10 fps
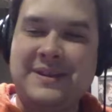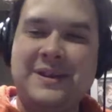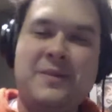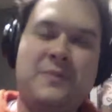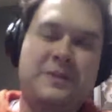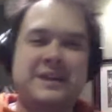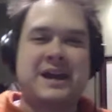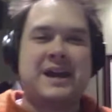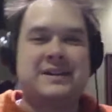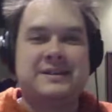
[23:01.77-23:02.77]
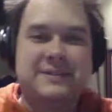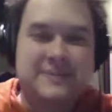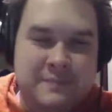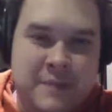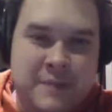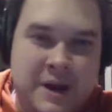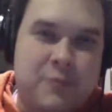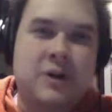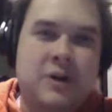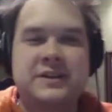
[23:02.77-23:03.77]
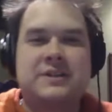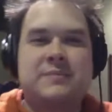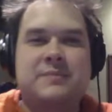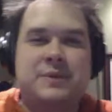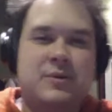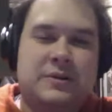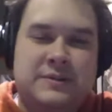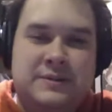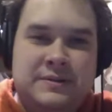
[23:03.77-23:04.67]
Once again, Mike works in computers.